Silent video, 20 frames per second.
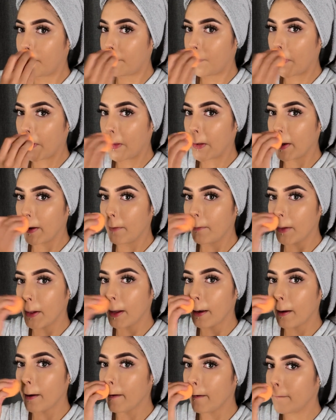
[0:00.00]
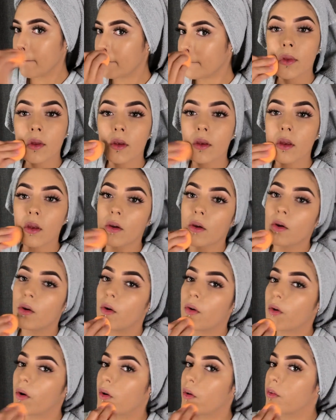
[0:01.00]
beauty blender and
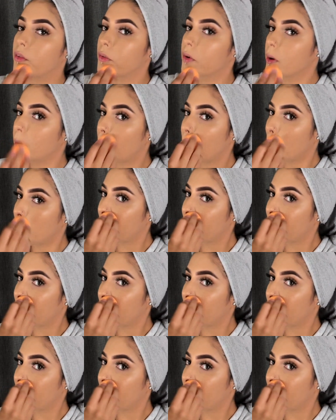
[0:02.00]
go over